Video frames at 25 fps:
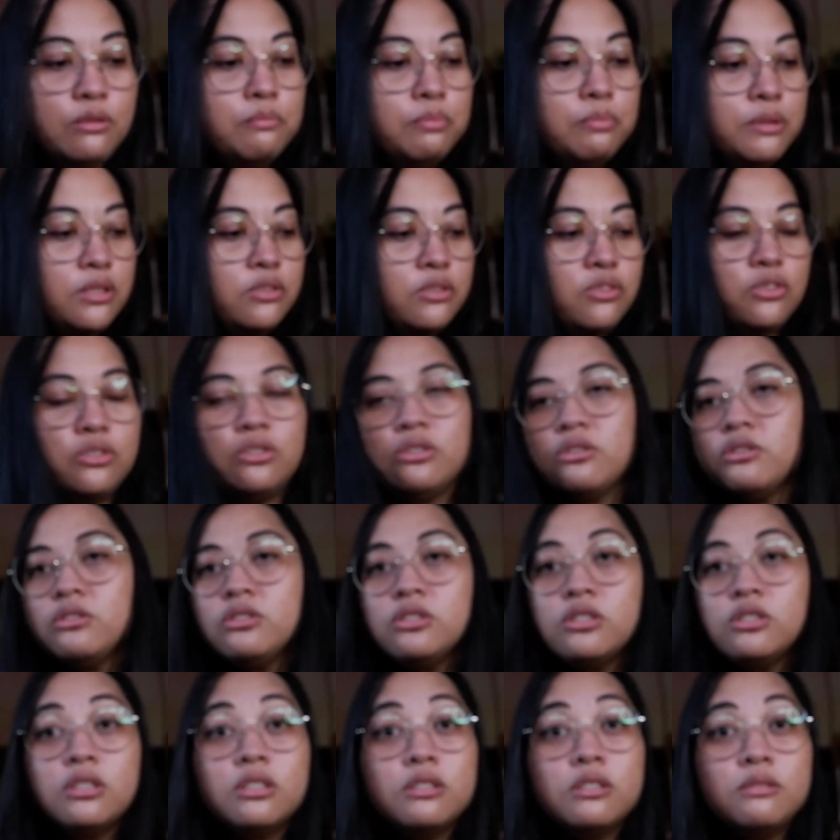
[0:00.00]

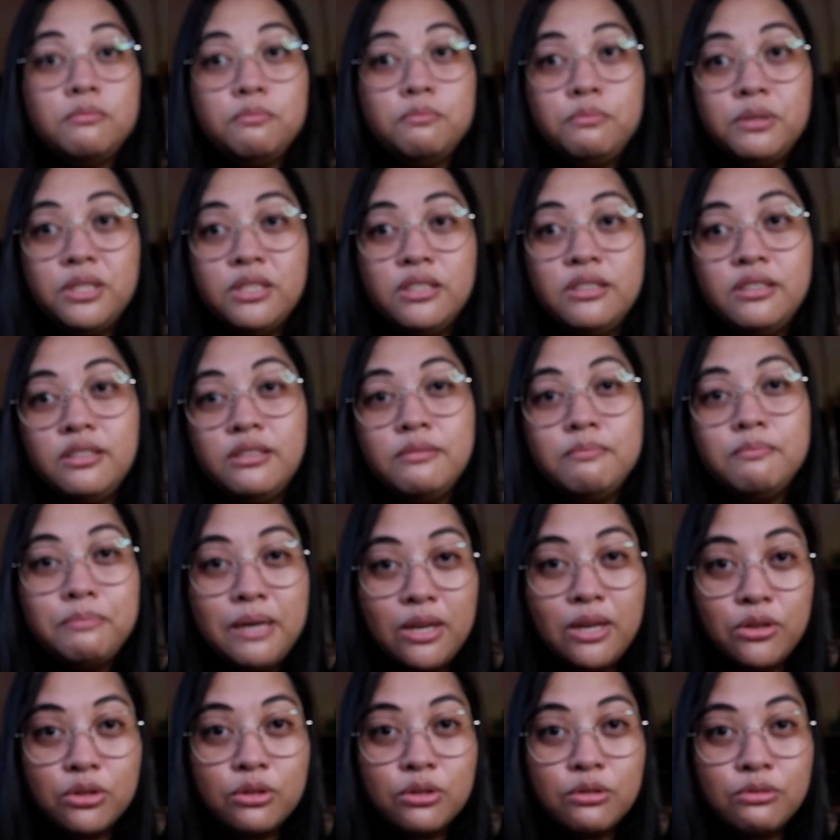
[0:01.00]
There could be
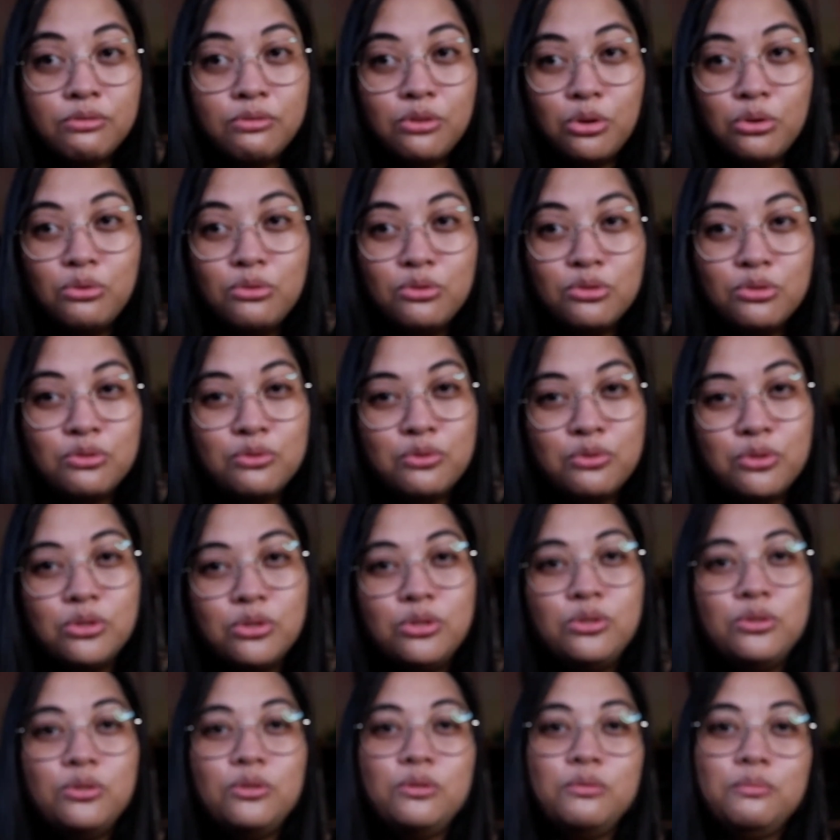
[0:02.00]
better phones for
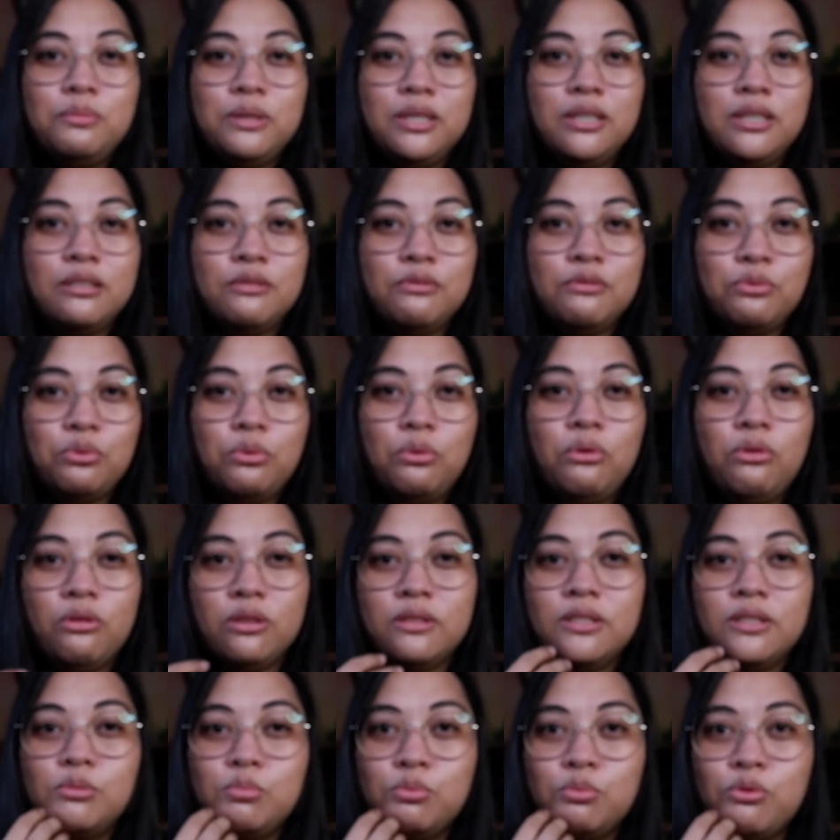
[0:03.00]
you, but
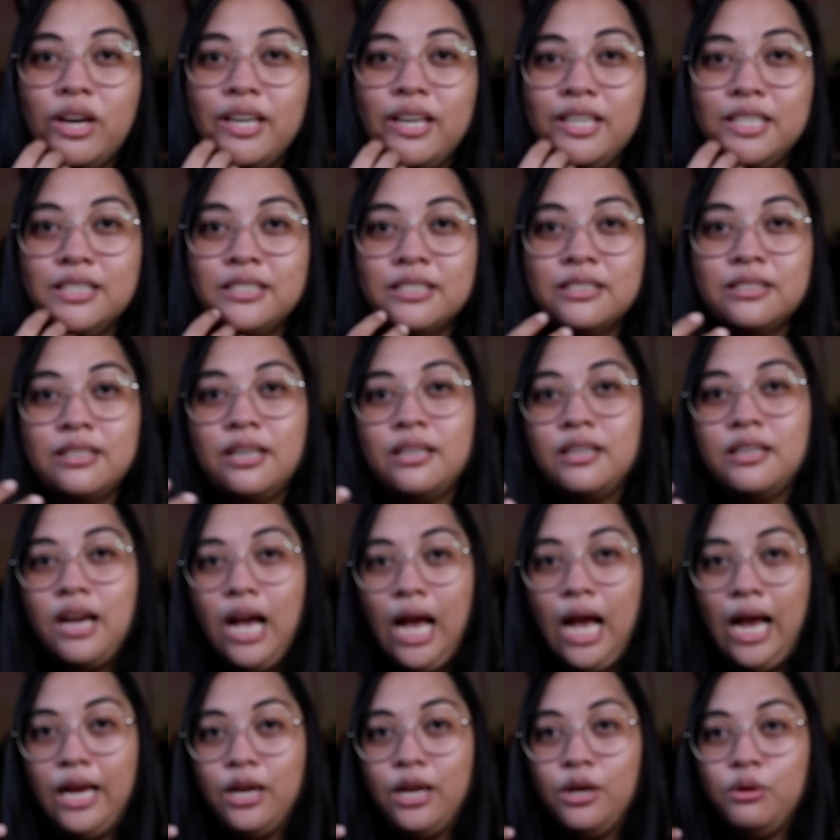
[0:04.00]
for the price that
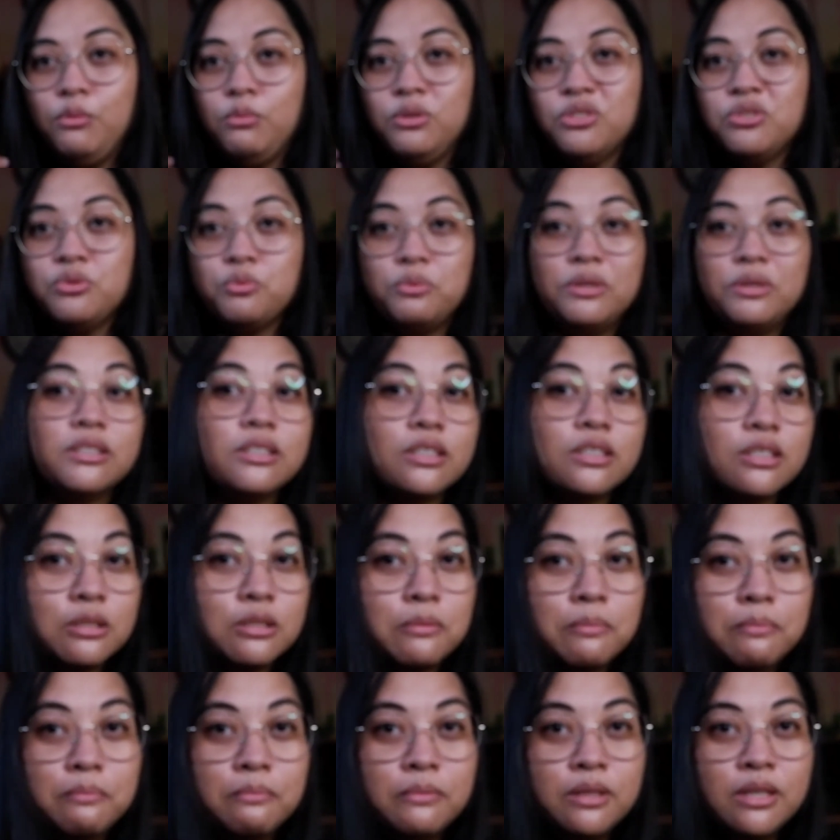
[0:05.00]
I was willing
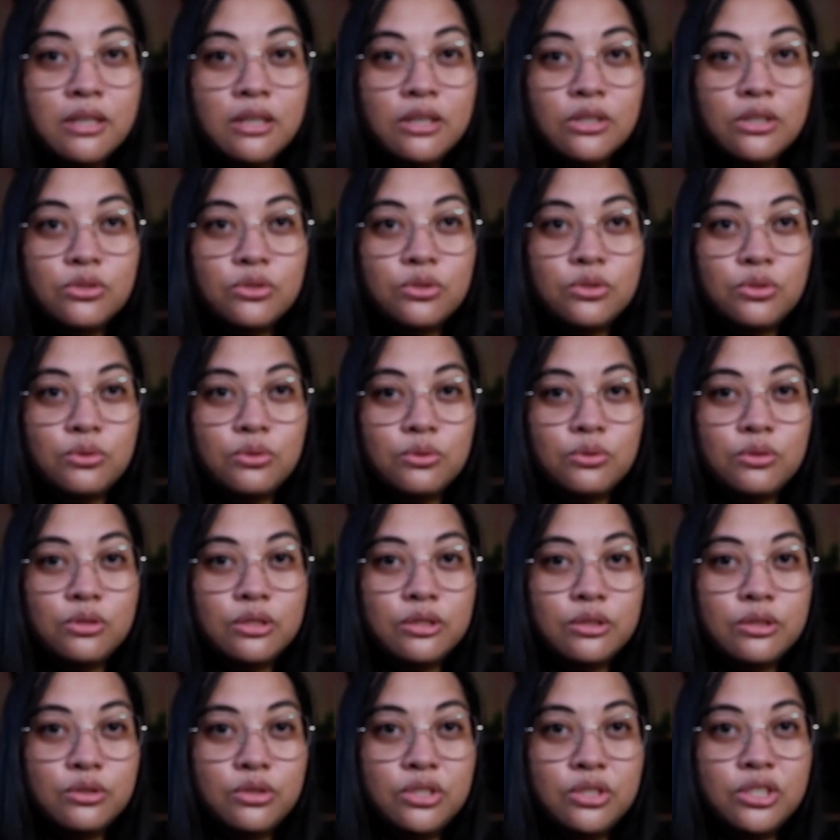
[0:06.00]
to you
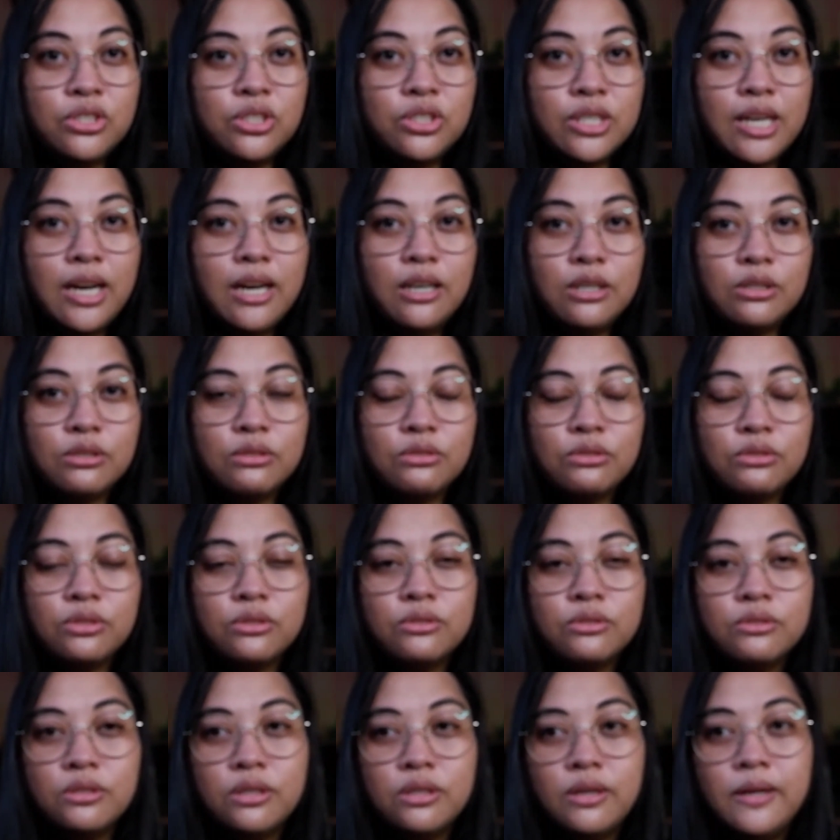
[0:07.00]
know, dish out
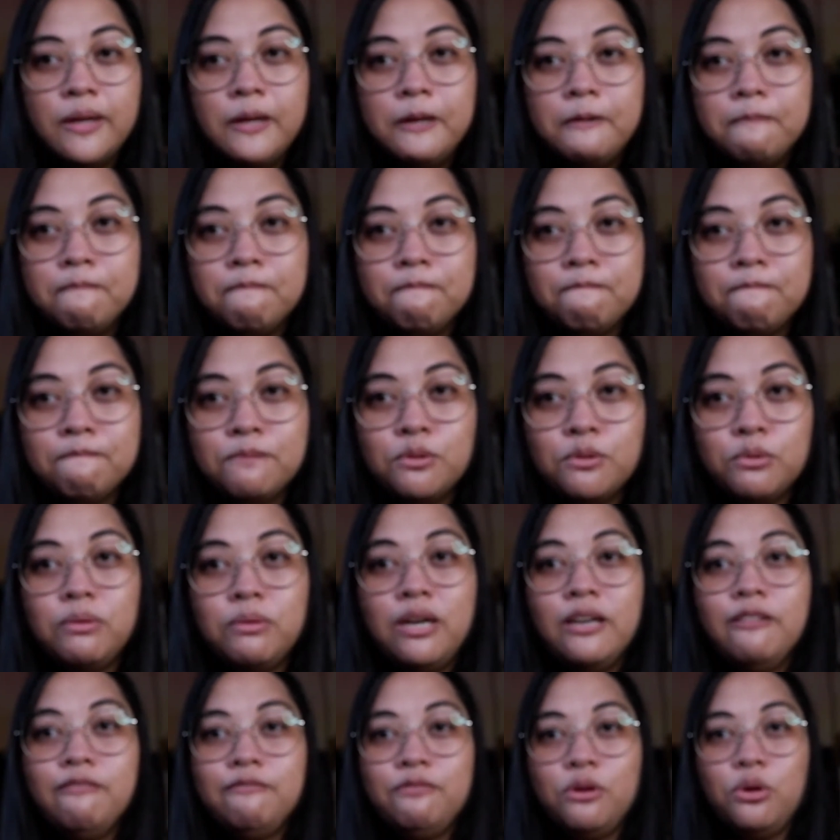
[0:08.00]
to
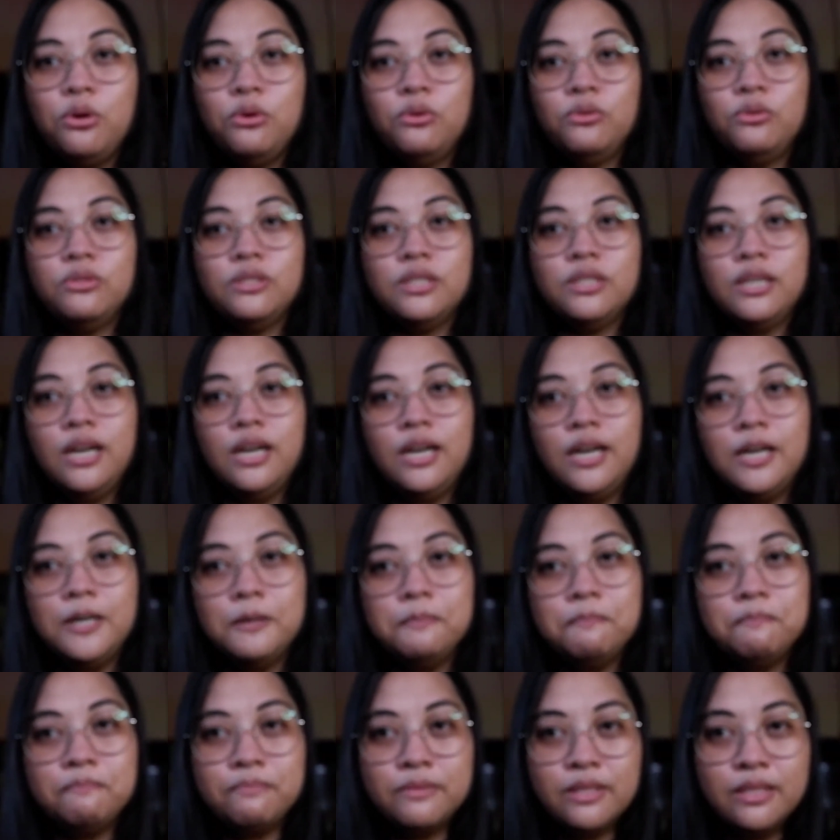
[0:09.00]
buy a phone,
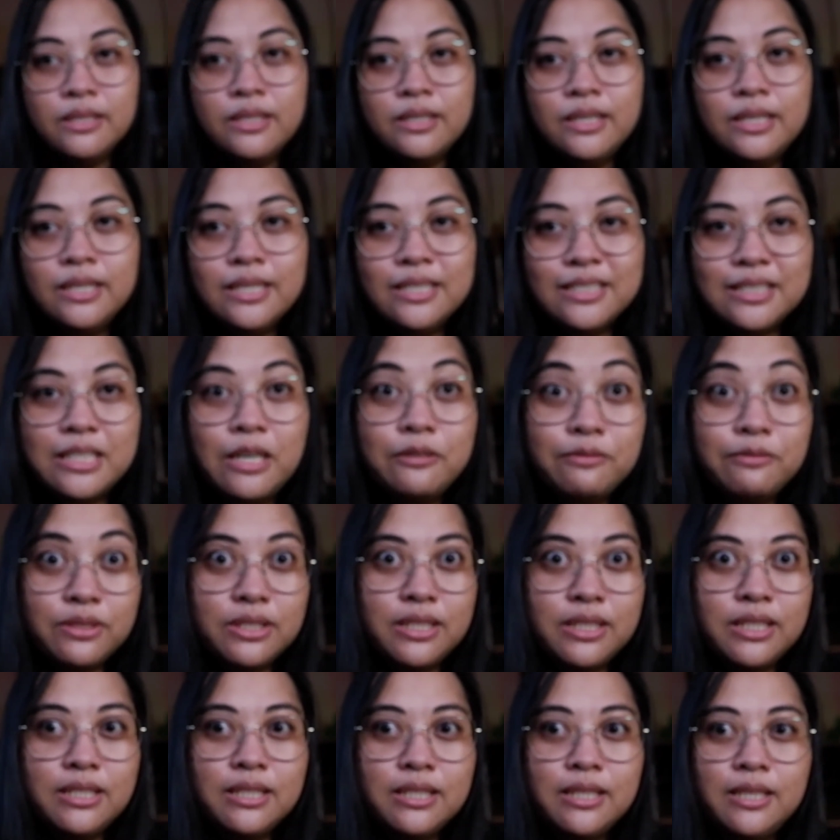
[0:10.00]

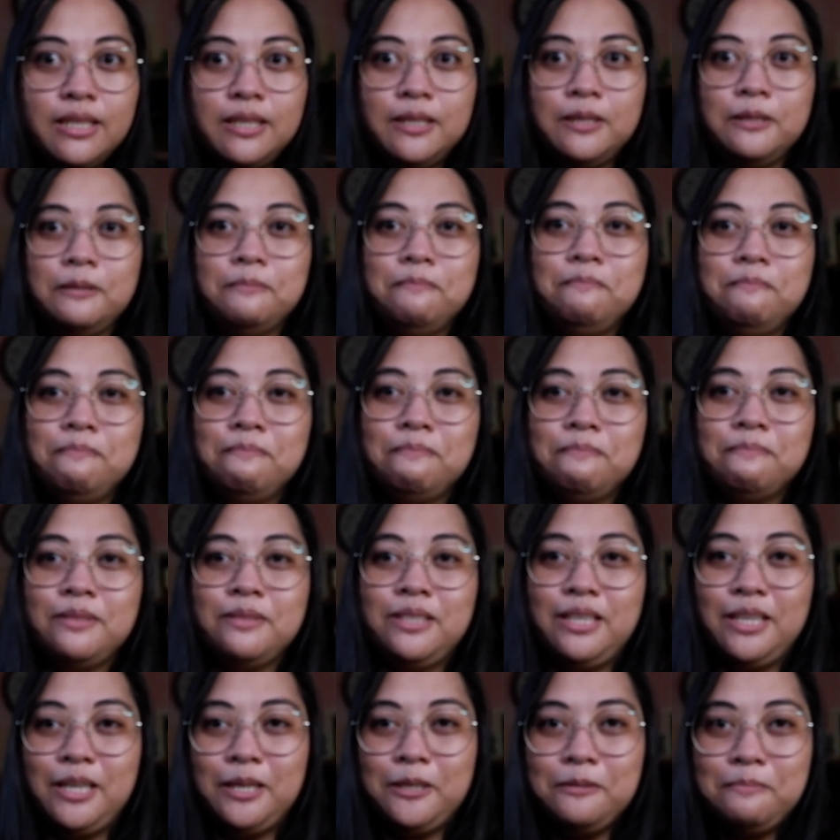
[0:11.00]
definitely,
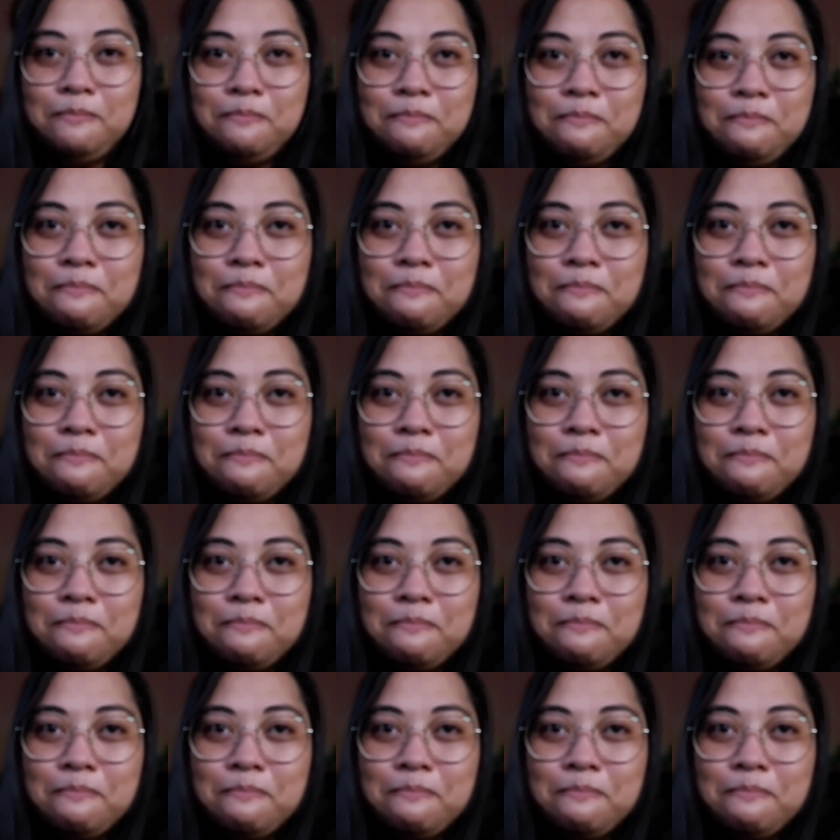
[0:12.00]
you know.